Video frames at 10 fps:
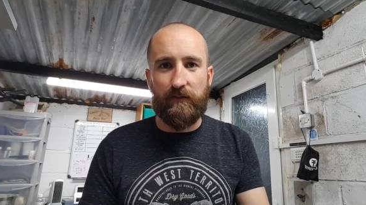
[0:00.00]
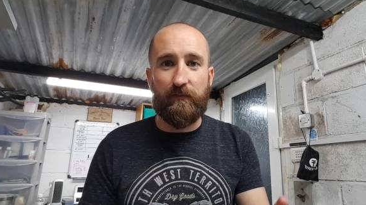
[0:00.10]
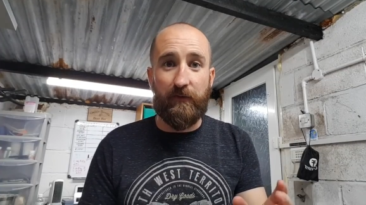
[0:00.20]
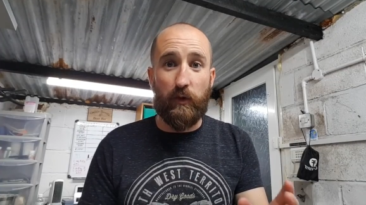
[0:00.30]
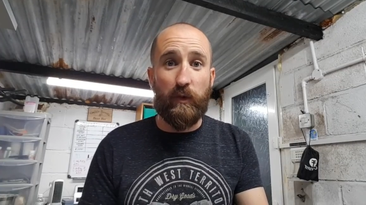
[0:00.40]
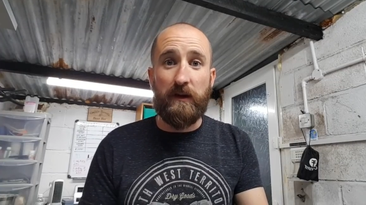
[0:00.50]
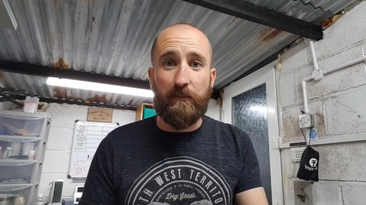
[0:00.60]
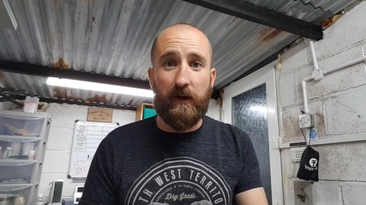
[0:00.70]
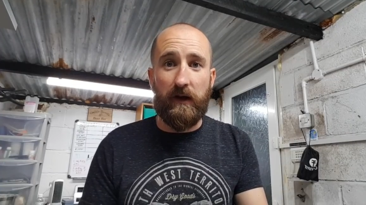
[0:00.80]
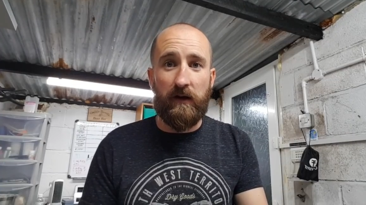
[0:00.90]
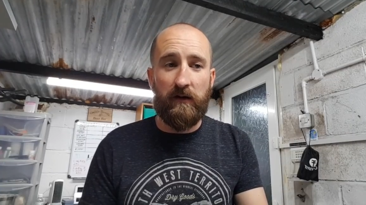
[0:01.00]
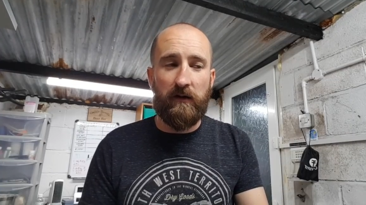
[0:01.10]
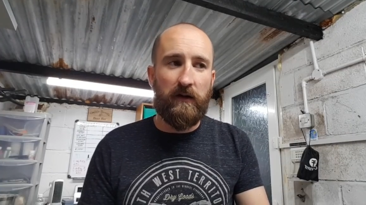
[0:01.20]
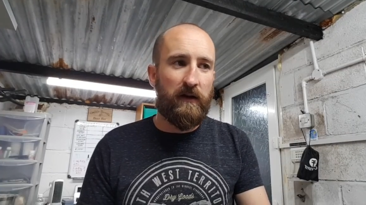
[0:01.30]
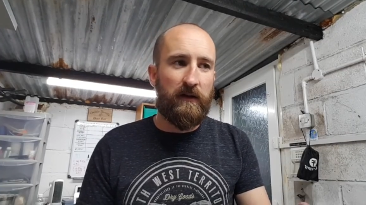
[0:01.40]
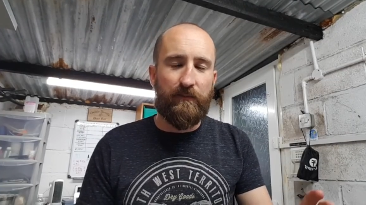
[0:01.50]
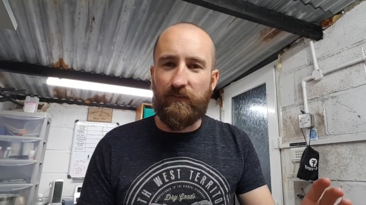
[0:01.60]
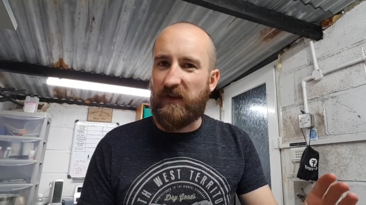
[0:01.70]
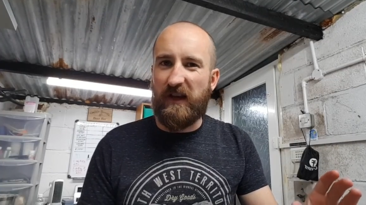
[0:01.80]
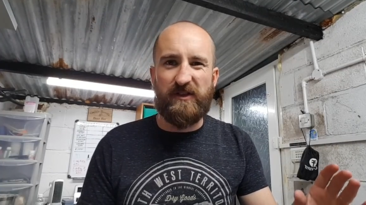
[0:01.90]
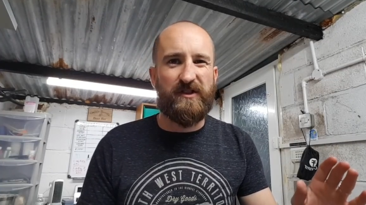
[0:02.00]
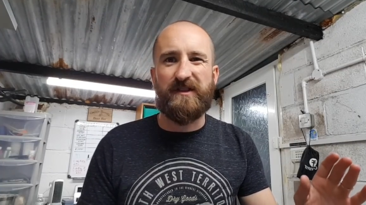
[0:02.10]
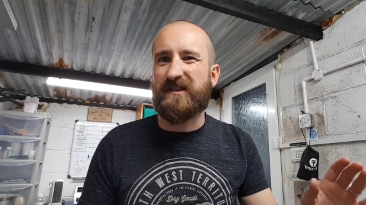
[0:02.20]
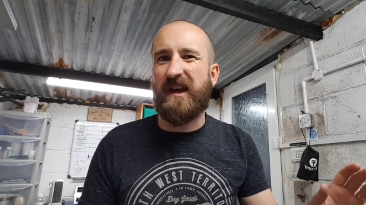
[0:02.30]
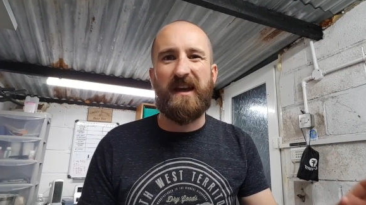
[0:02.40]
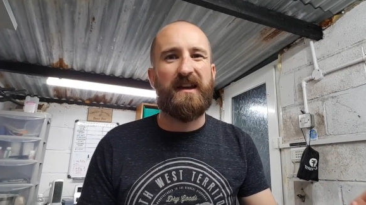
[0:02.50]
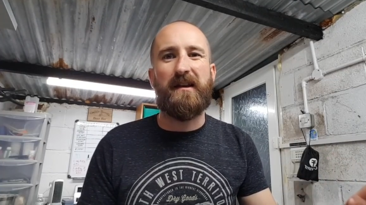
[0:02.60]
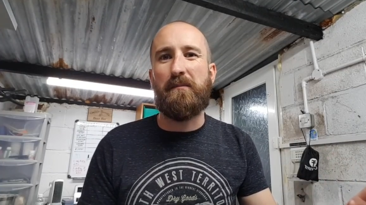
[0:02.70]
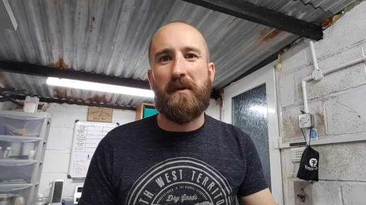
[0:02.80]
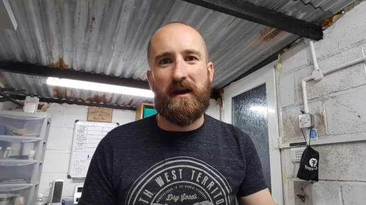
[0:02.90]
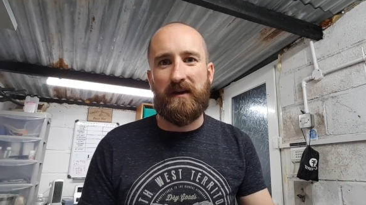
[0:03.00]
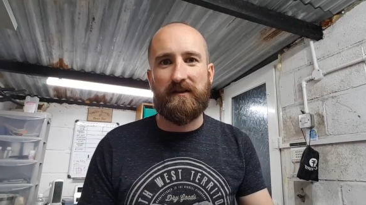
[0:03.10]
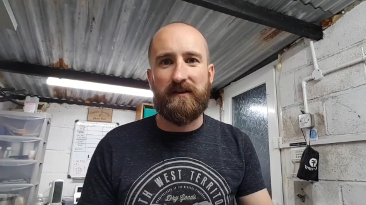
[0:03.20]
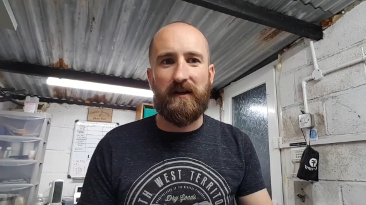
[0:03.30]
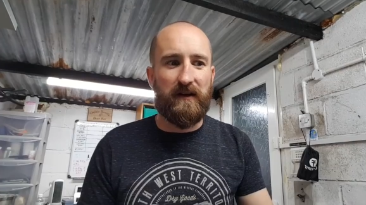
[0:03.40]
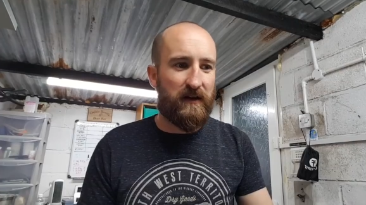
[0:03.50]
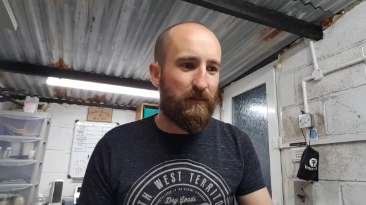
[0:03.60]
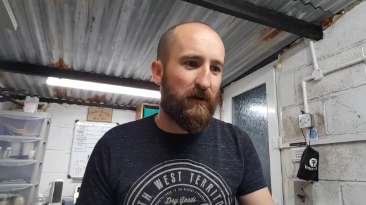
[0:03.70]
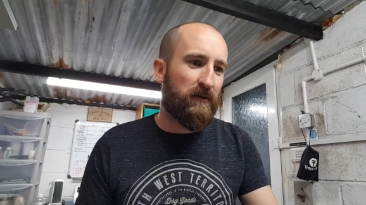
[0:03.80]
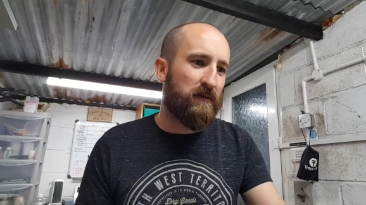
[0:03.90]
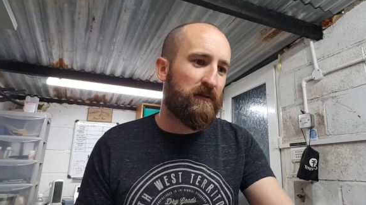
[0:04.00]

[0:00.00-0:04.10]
for a wheat beer, that's just taking a mick, isn't it? Come on.